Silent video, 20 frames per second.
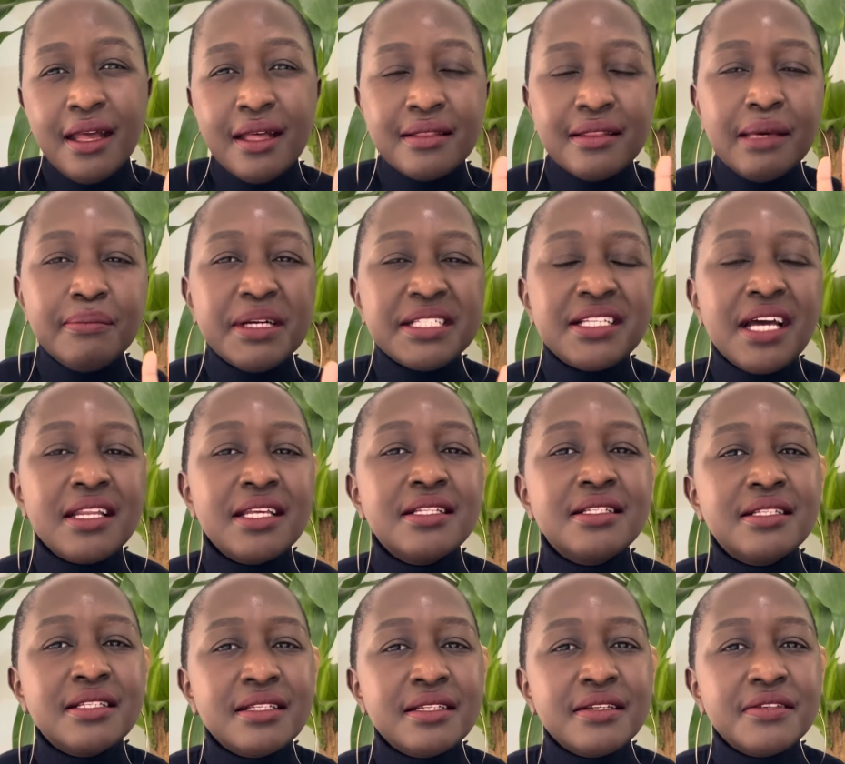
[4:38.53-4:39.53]
The
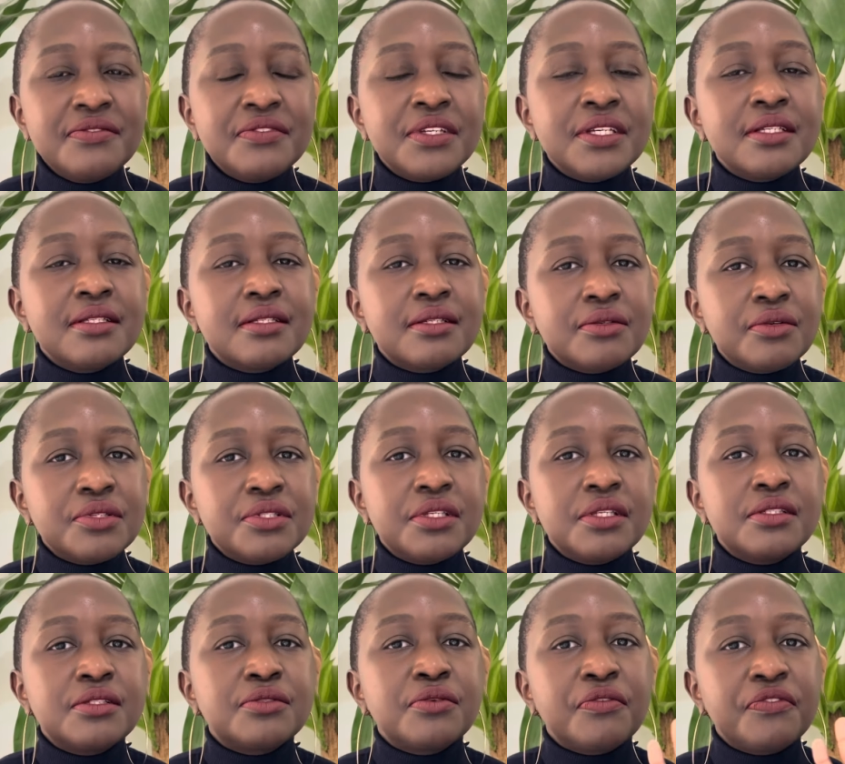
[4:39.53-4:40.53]
maternity leave
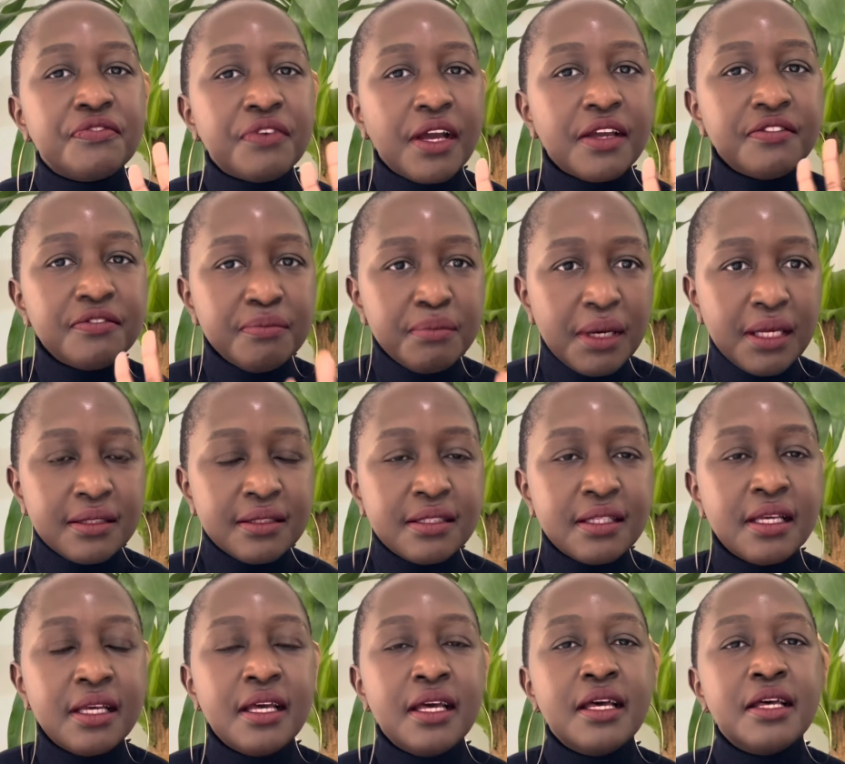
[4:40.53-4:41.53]
consists of 5 months.
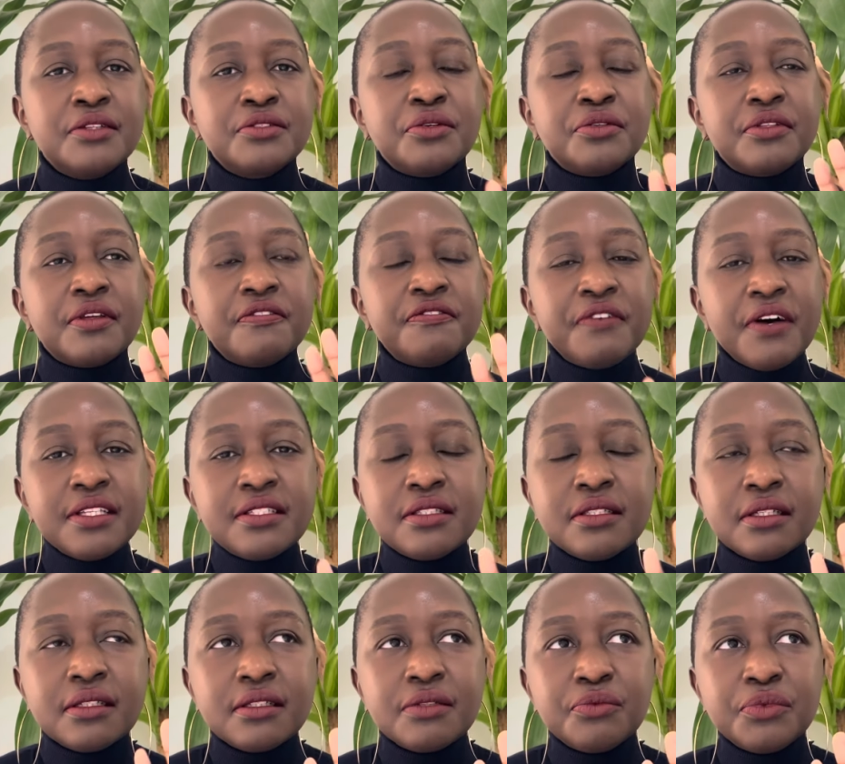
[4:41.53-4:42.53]
So the
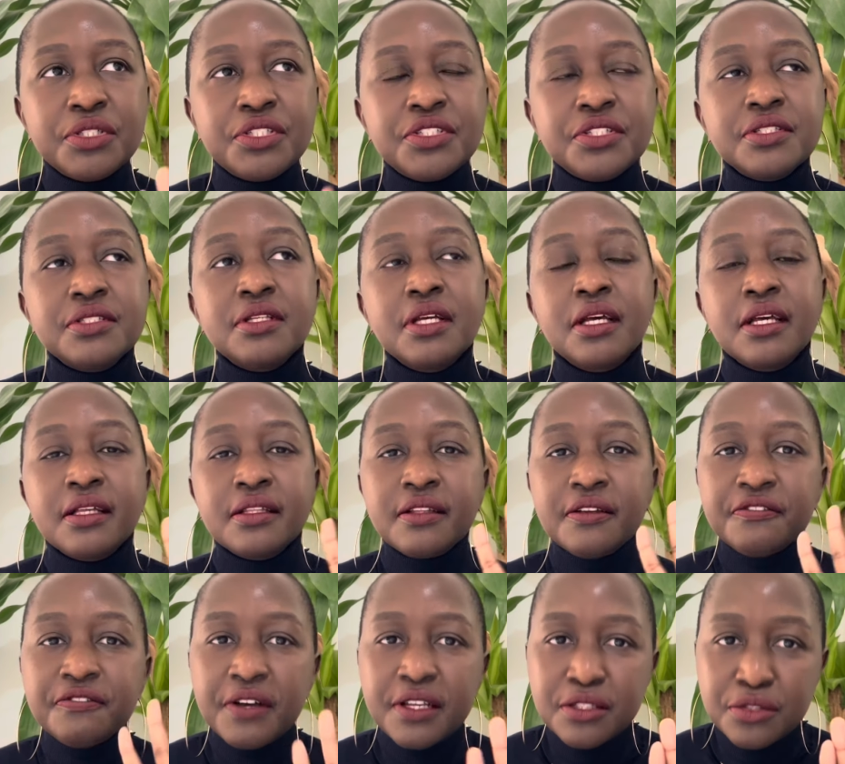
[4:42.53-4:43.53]

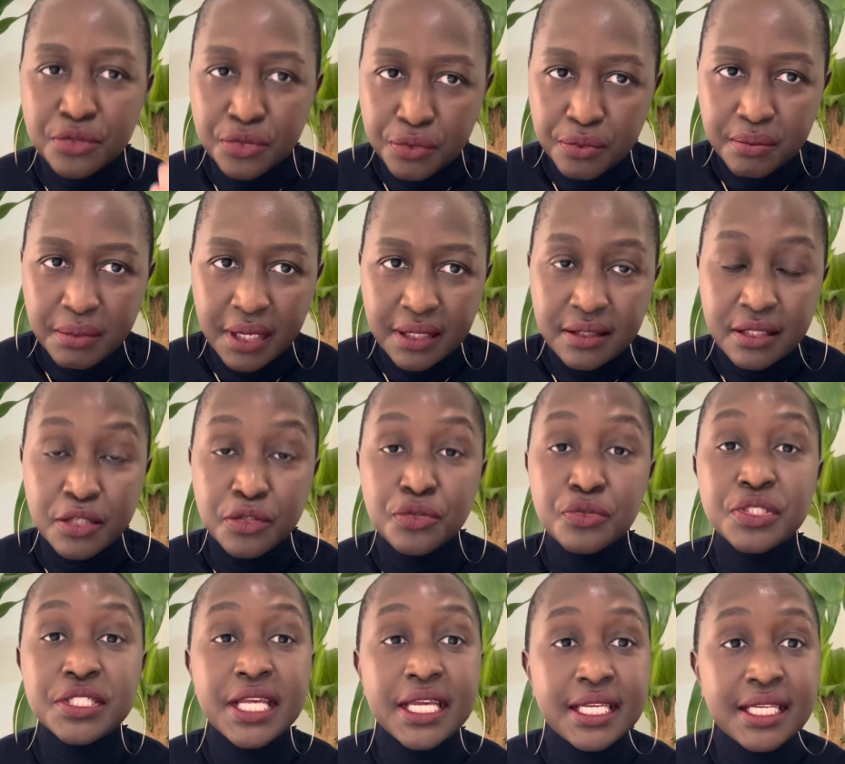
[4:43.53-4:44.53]
first 2 months, you
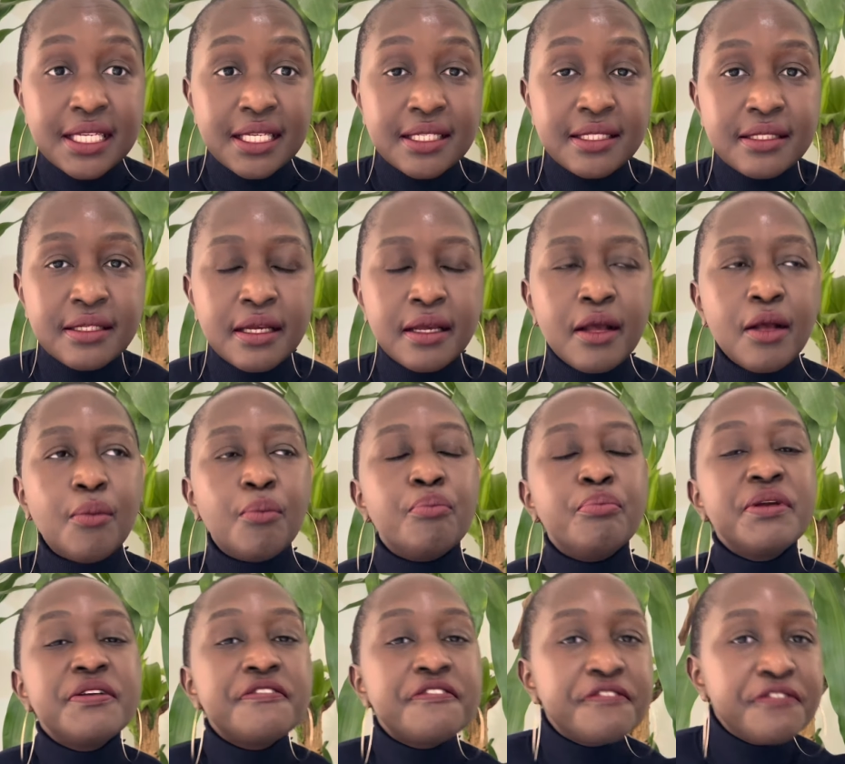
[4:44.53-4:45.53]
take it
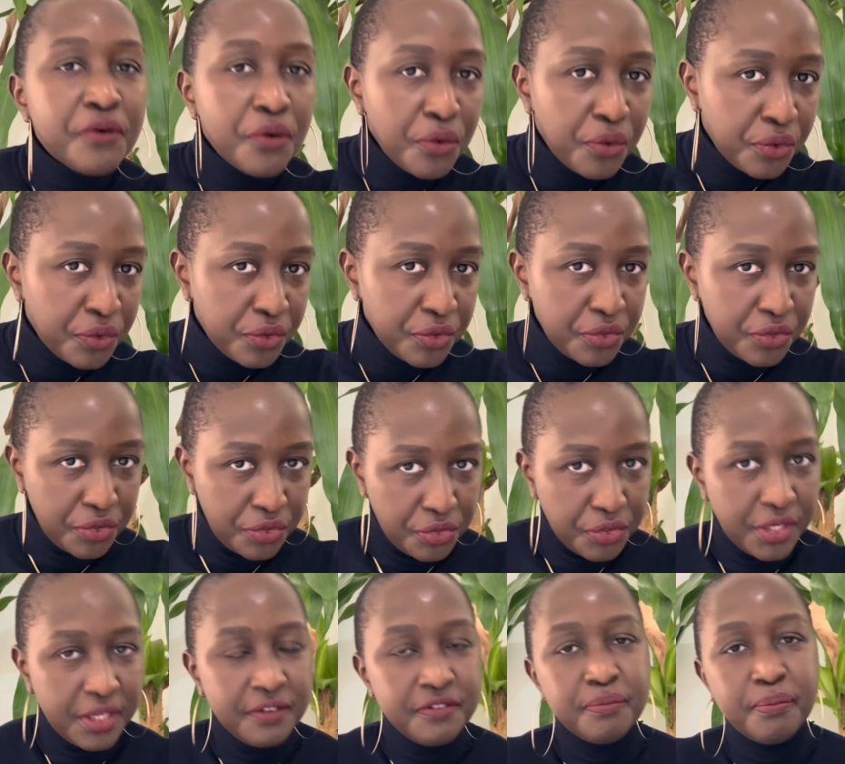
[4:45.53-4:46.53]
before you
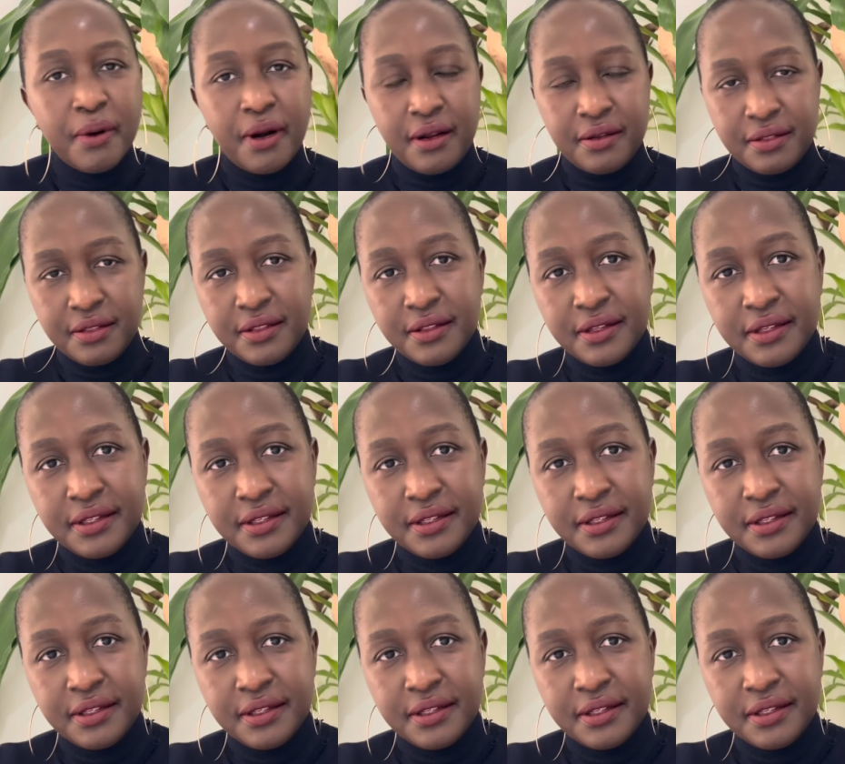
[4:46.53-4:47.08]
give birth.